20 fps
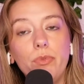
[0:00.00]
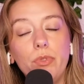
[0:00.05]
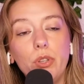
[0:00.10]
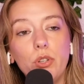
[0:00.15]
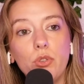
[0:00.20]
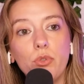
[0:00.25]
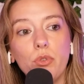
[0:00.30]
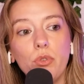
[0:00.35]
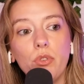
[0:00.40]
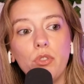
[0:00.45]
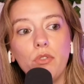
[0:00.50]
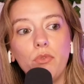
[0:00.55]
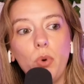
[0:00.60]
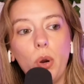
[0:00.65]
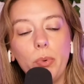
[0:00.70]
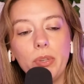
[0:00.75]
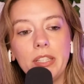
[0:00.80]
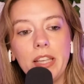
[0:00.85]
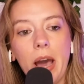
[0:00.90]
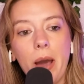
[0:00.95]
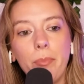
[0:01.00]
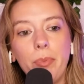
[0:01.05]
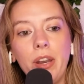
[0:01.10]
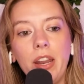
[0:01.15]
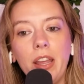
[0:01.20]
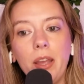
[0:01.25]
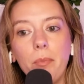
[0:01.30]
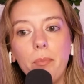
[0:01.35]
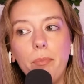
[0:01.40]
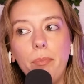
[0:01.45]
the truth of what was
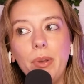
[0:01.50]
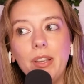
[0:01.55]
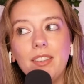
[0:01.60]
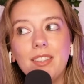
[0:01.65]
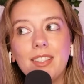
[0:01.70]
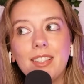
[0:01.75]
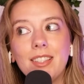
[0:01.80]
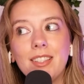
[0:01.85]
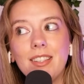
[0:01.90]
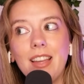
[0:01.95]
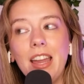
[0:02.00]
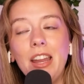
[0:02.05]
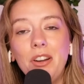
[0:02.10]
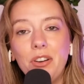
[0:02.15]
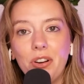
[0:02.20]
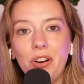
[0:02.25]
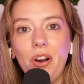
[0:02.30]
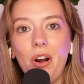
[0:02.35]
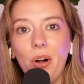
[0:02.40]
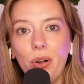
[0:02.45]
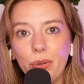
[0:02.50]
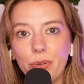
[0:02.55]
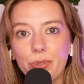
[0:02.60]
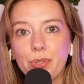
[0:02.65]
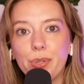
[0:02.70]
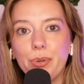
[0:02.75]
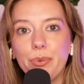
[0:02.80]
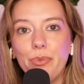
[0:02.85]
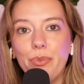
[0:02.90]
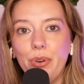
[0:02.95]
happening. But Snyder
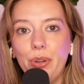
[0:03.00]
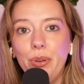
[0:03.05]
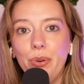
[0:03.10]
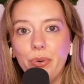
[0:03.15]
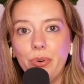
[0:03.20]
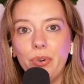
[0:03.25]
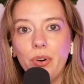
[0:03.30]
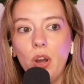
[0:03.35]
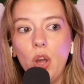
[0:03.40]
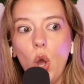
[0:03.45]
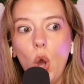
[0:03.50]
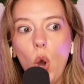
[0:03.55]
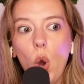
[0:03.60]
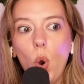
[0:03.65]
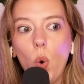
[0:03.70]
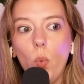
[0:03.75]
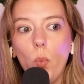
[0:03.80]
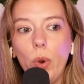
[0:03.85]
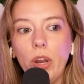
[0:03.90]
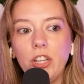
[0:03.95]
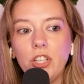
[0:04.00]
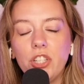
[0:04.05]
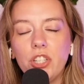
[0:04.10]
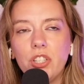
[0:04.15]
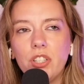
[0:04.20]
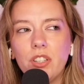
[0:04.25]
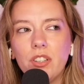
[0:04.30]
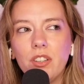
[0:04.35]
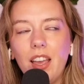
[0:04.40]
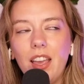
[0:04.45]
also knew,
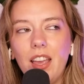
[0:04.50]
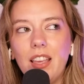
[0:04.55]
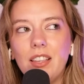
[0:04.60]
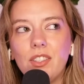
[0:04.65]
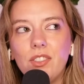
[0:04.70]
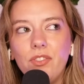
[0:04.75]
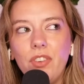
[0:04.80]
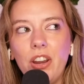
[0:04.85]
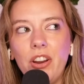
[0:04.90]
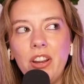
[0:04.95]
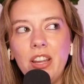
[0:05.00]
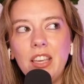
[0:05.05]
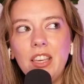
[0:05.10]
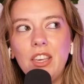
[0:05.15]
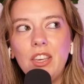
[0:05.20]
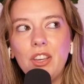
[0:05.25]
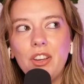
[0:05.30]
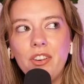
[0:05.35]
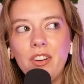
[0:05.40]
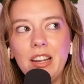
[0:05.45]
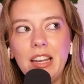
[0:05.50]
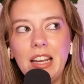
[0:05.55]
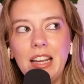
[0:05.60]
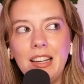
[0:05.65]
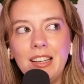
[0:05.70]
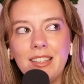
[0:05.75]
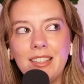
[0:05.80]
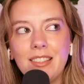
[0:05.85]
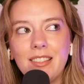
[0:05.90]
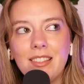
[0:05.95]
which is very
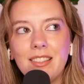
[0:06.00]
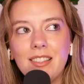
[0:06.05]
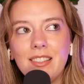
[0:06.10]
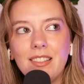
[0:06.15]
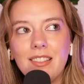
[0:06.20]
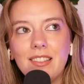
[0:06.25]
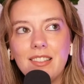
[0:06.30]
curious.